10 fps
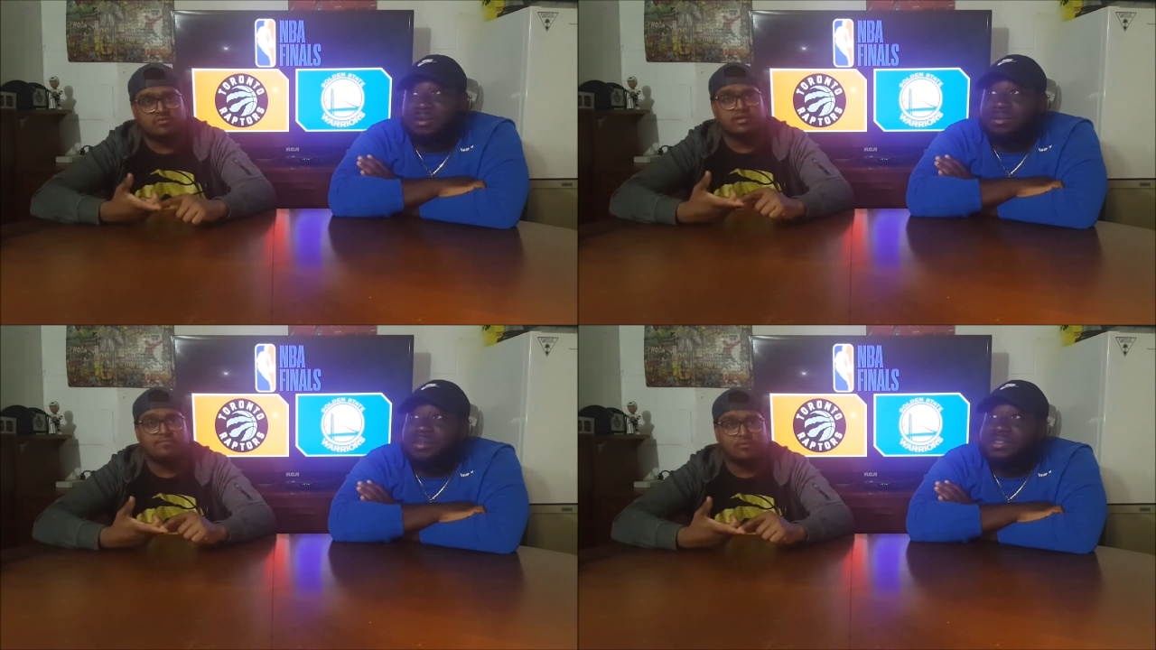Speaker 1: a
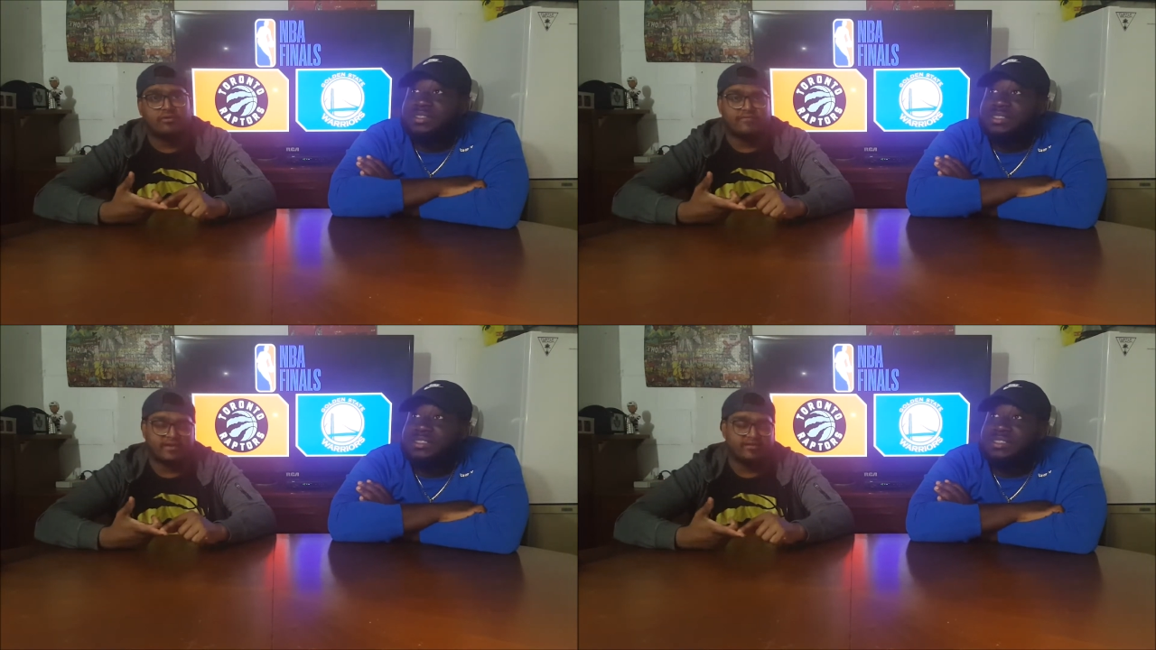really poor
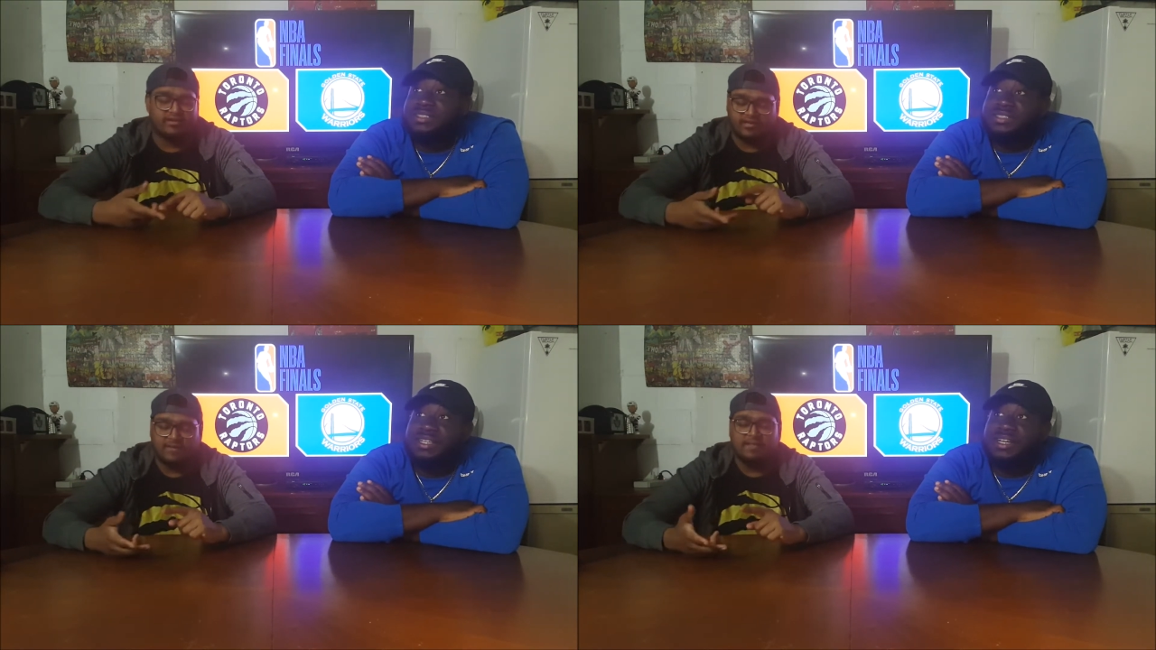
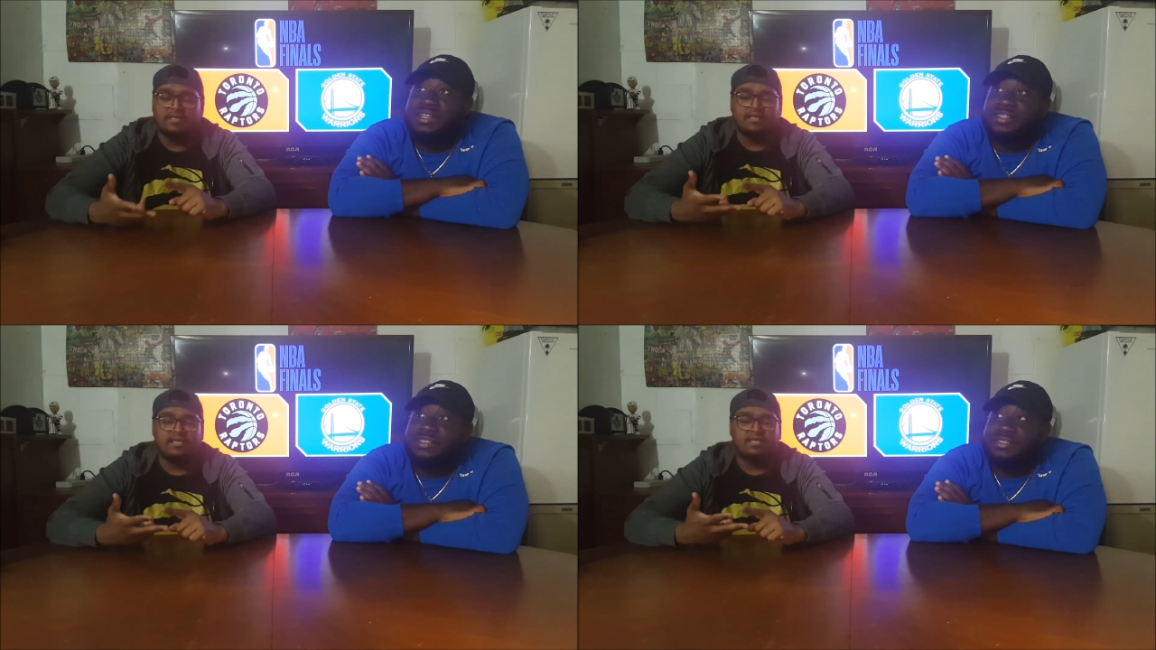defender.
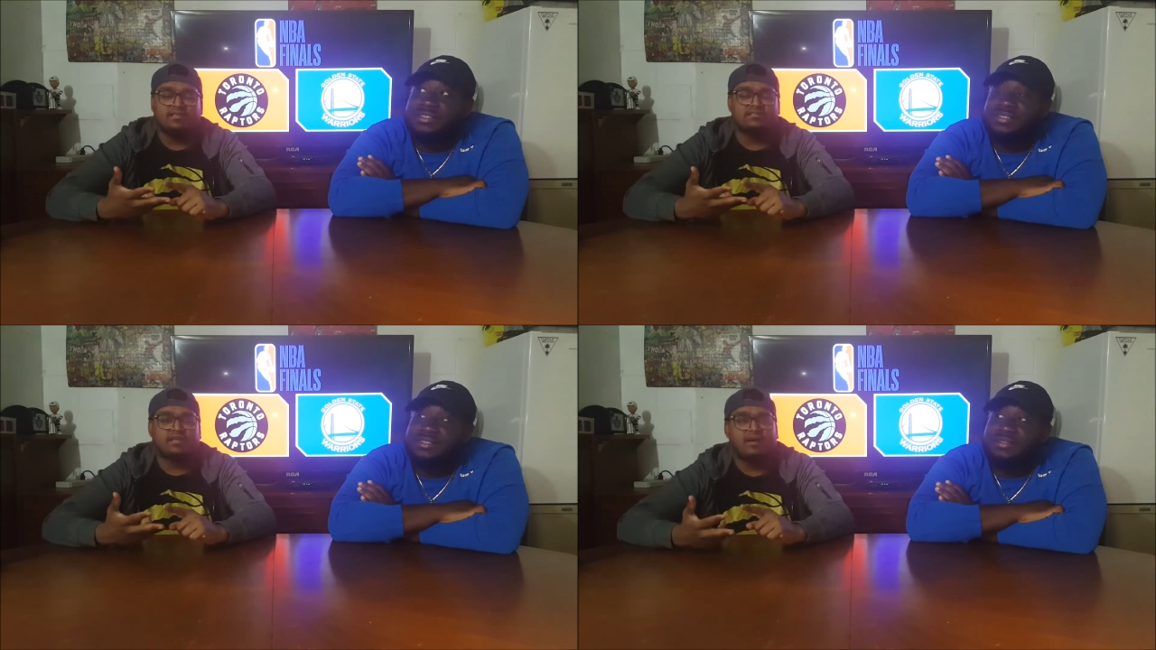
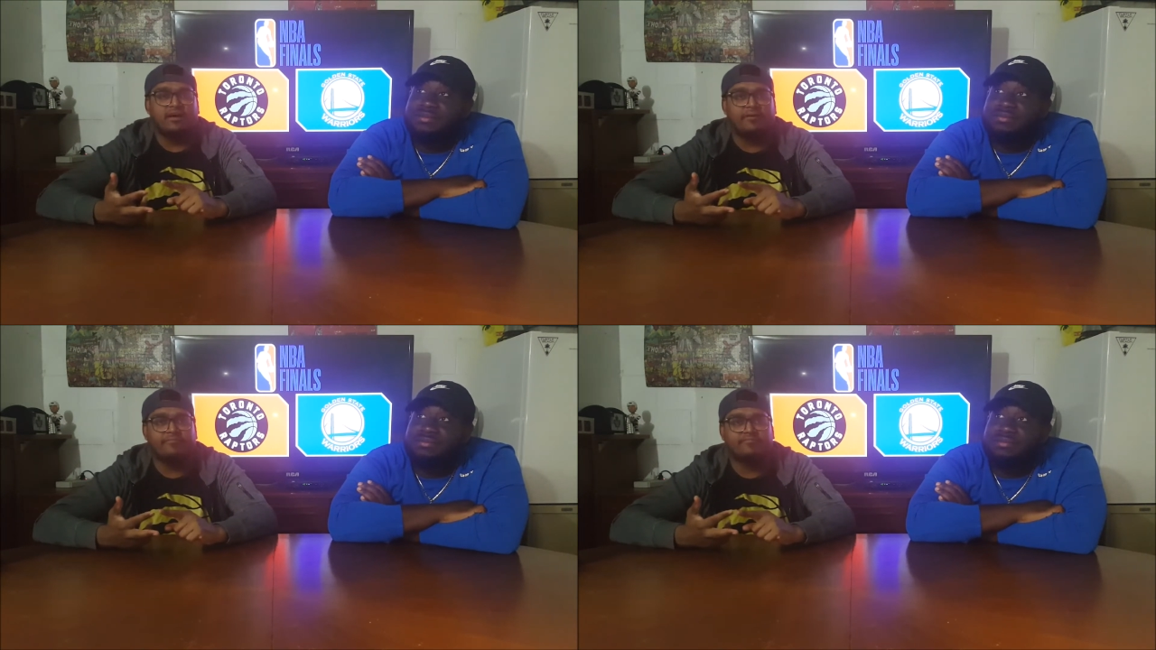He's
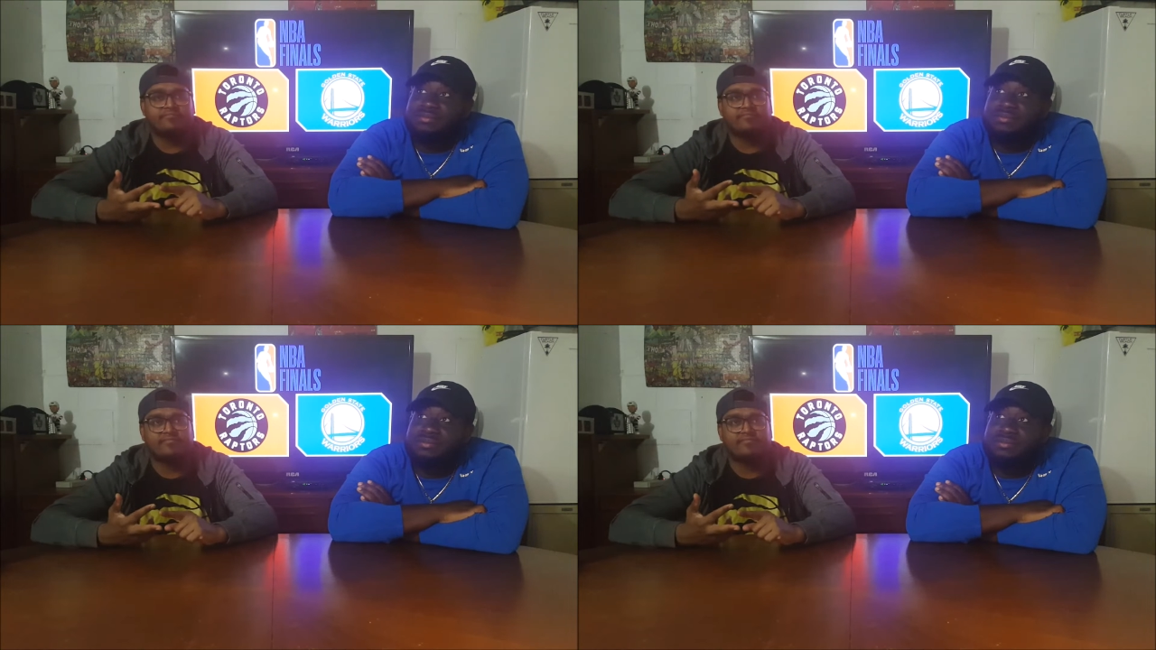um,